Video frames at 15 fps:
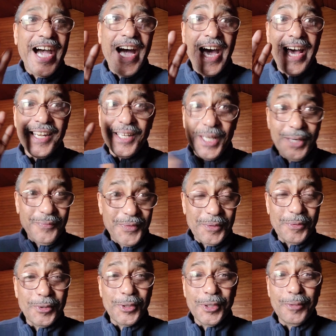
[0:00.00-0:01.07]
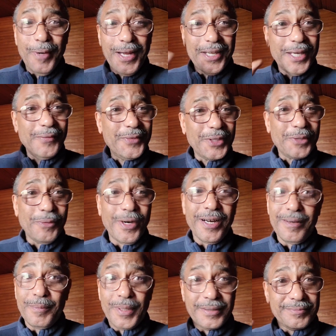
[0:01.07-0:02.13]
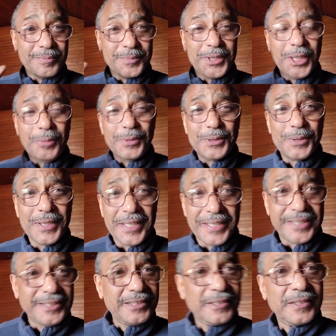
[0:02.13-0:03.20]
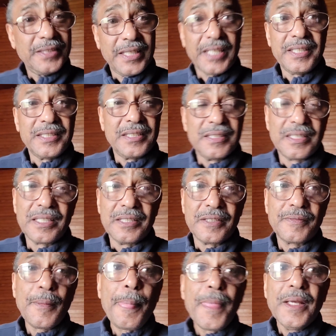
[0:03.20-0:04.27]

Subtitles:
I left the room. I left the choir. I'm like, I'm done with you guys. And I did. I left.